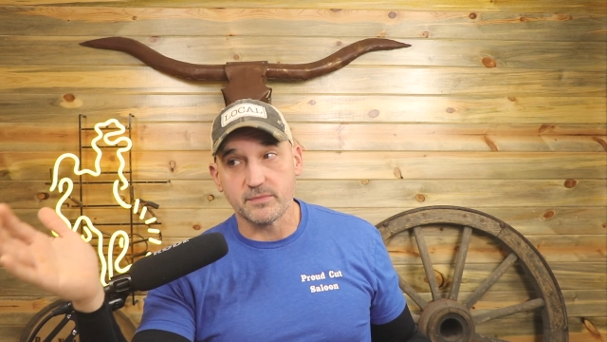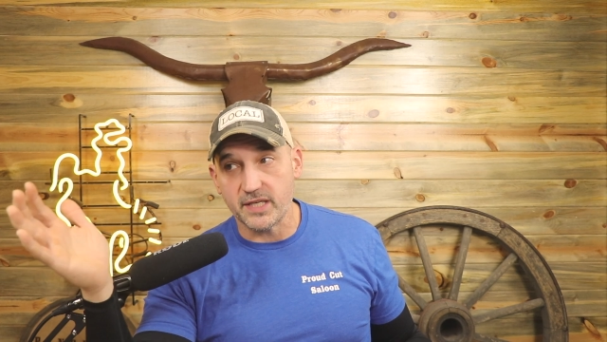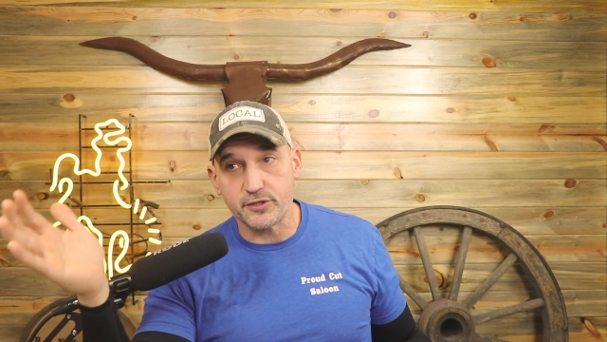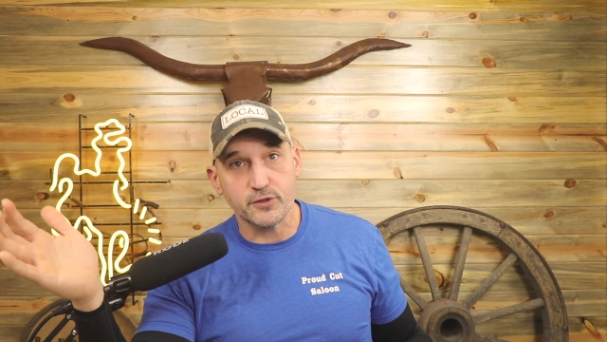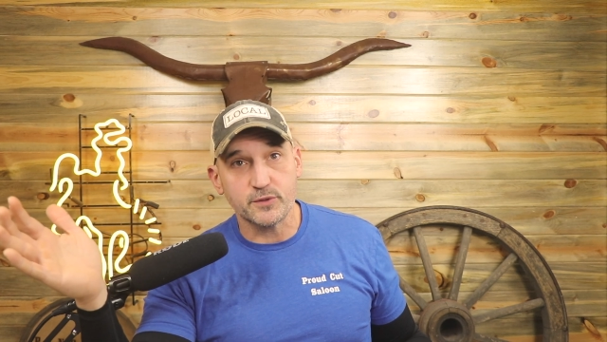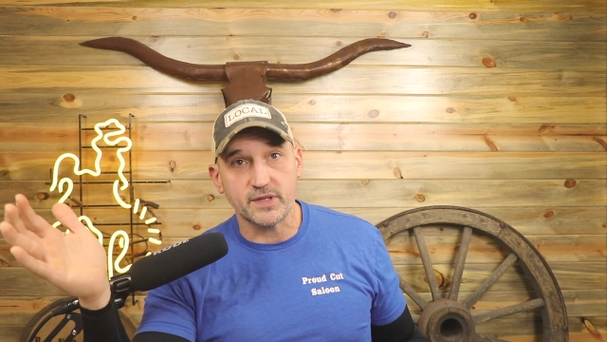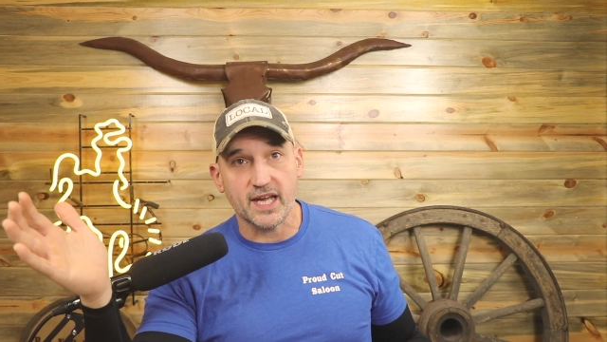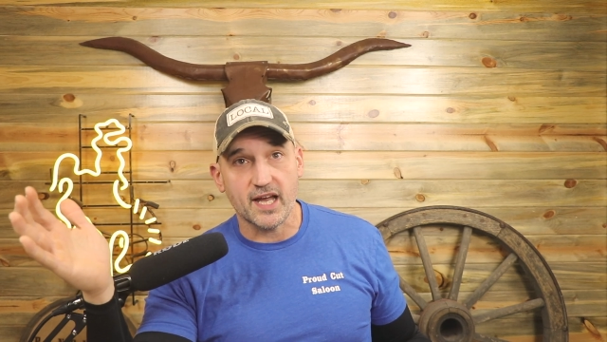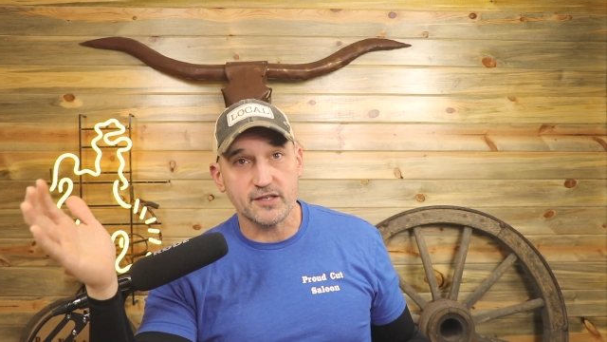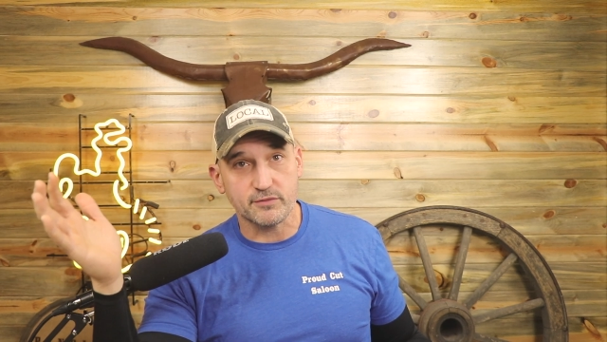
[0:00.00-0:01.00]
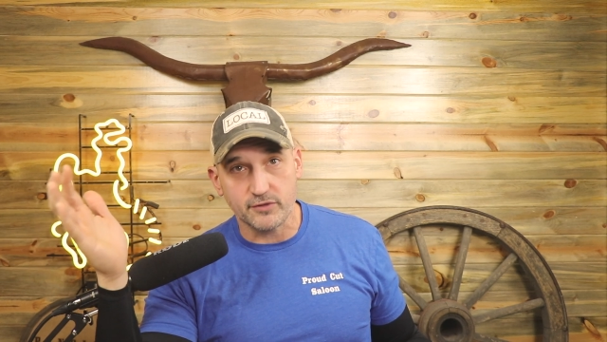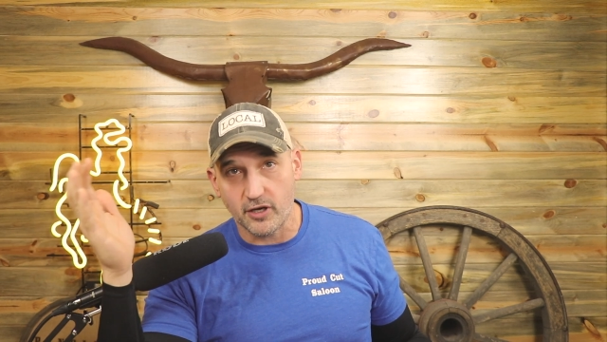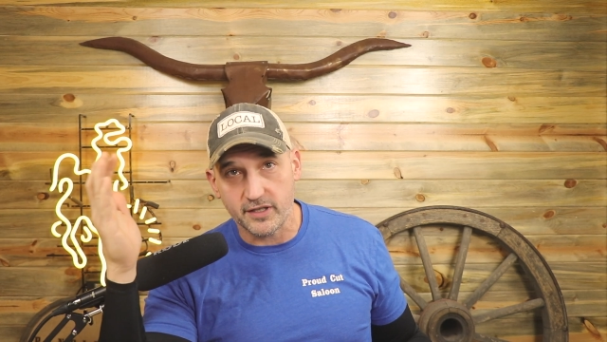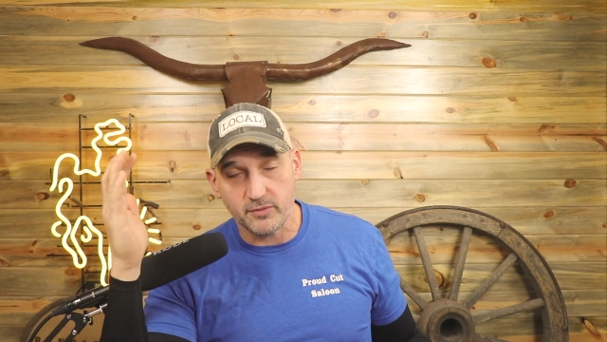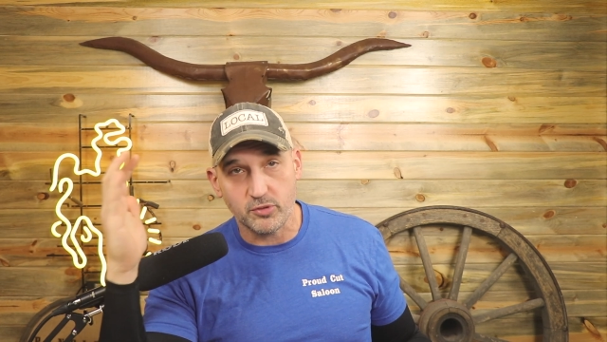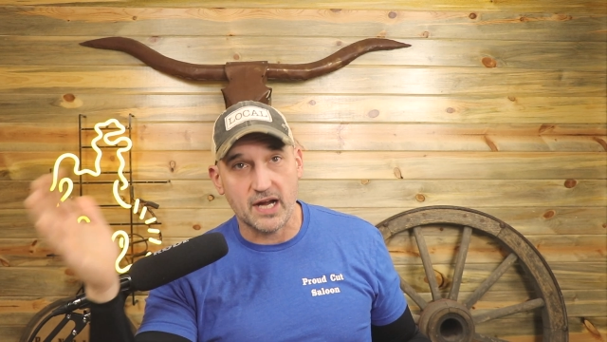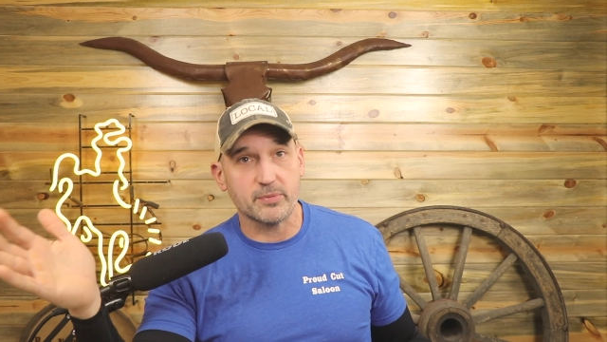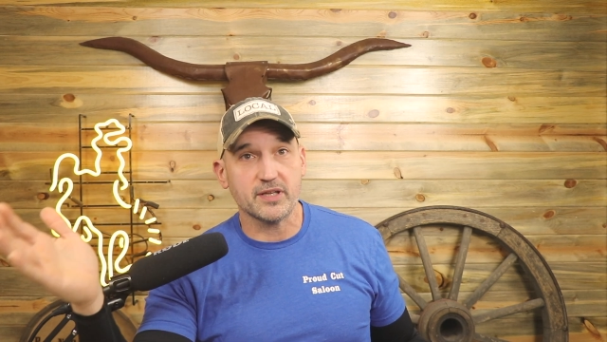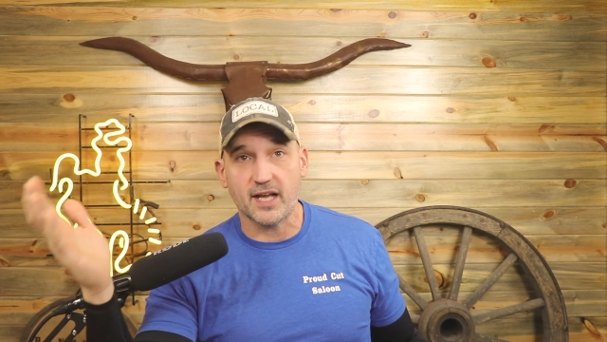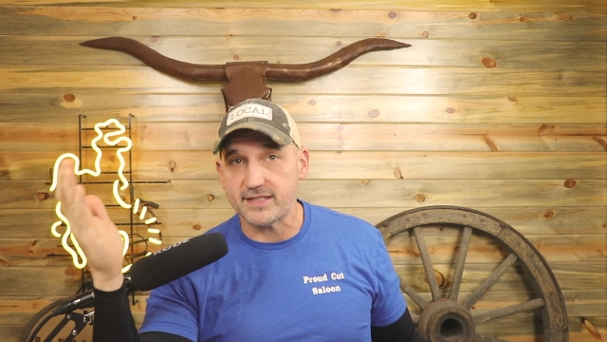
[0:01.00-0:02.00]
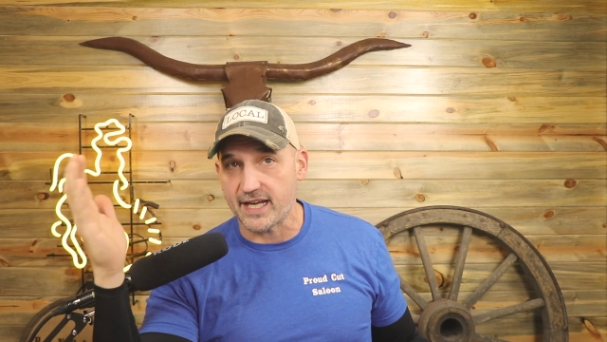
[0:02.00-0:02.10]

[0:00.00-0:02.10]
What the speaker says: some issues with the house regarding property lines.